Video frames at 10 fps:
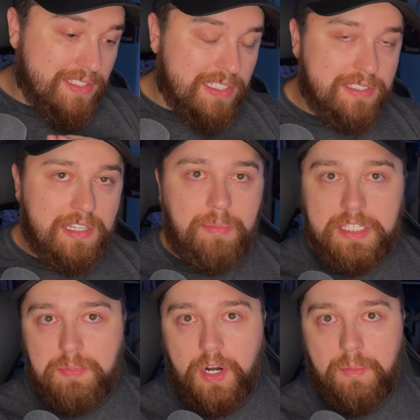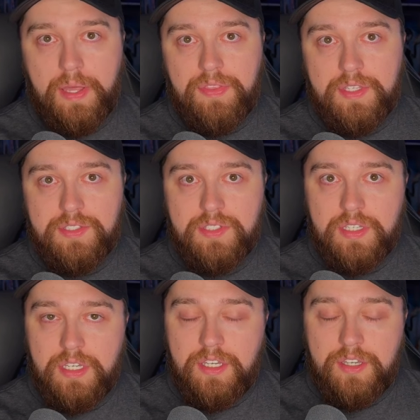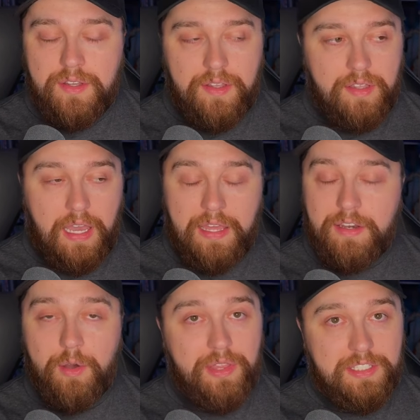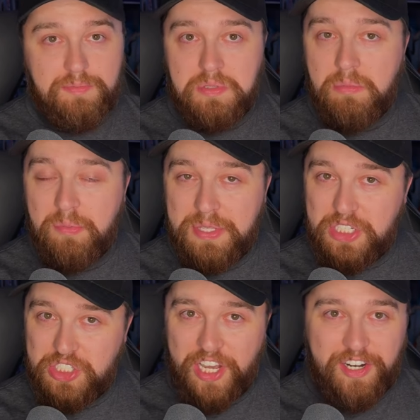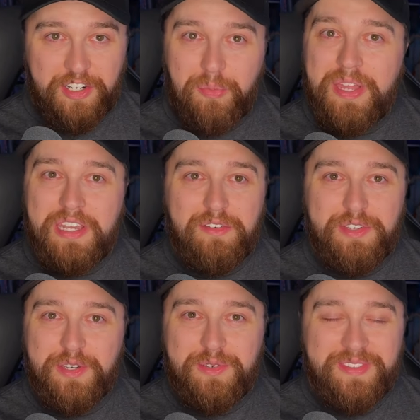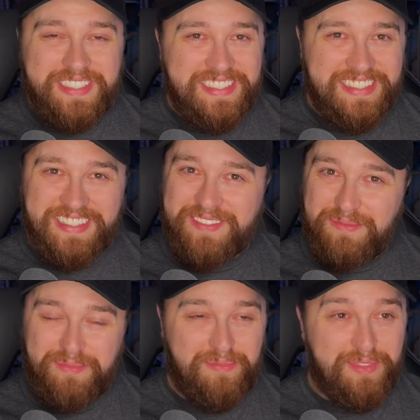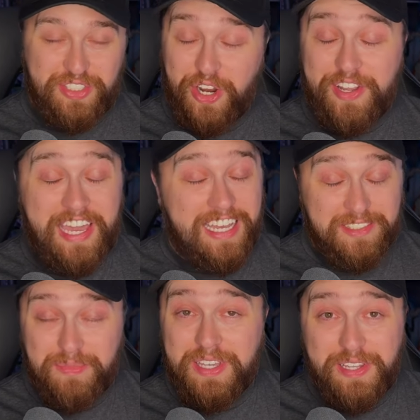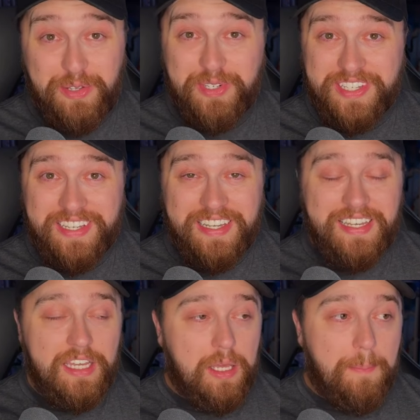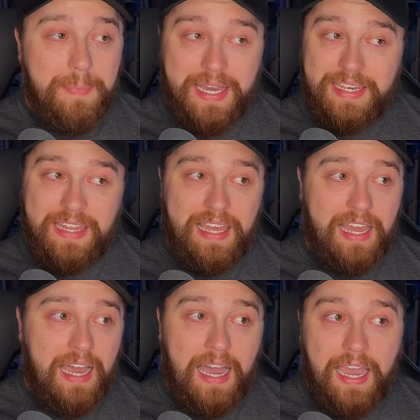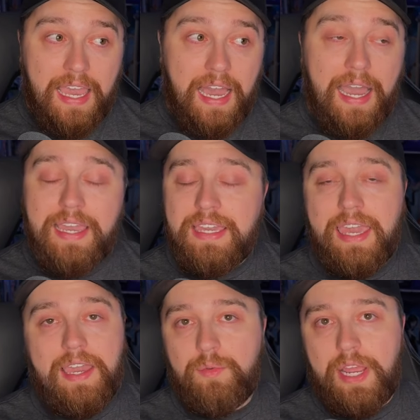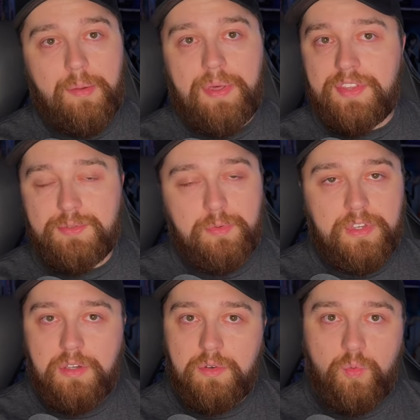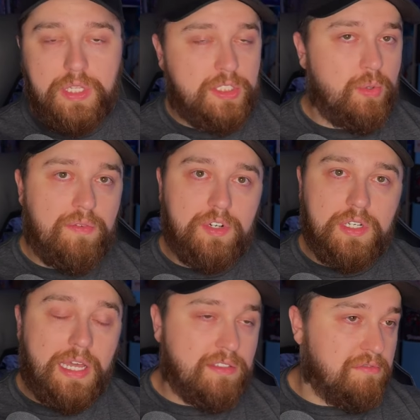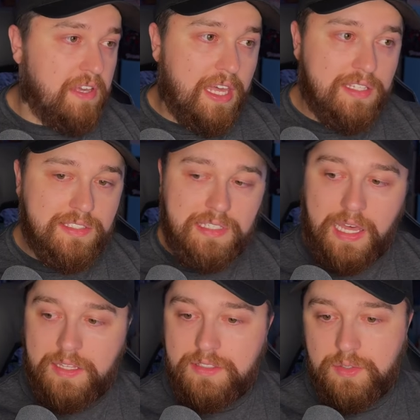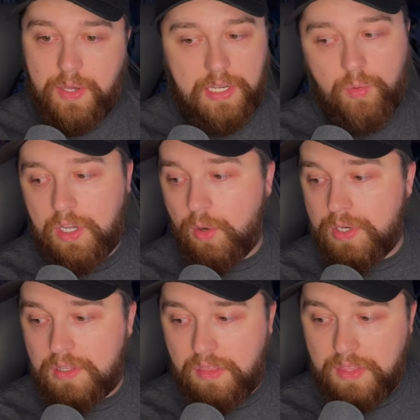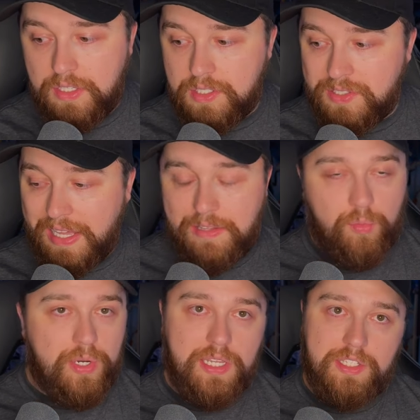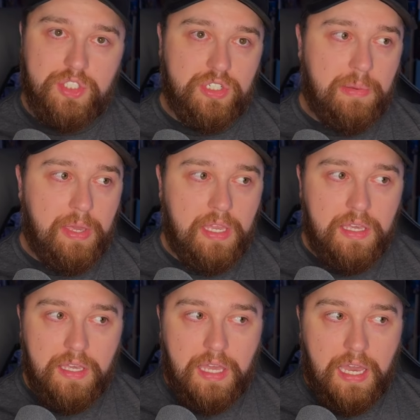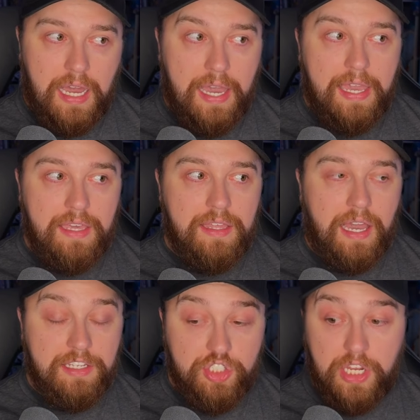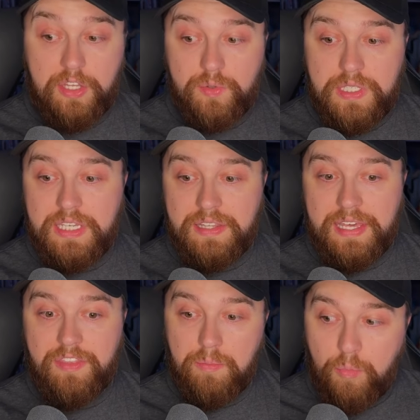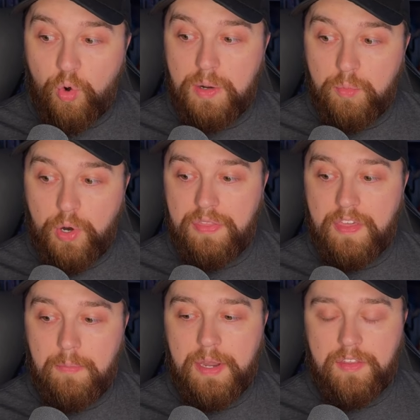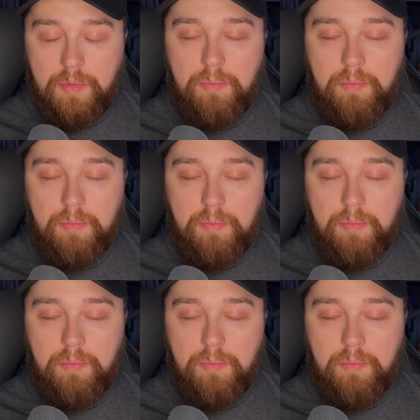is easily the best part about this. I know that's probably a shocker to many of you, sarcasm included, but I I can't recommend this movie whatsoever, not to fans, not to anyone going to the theaters, not even when it hits streaming. I I genuinely, like, the more and more I think about it, the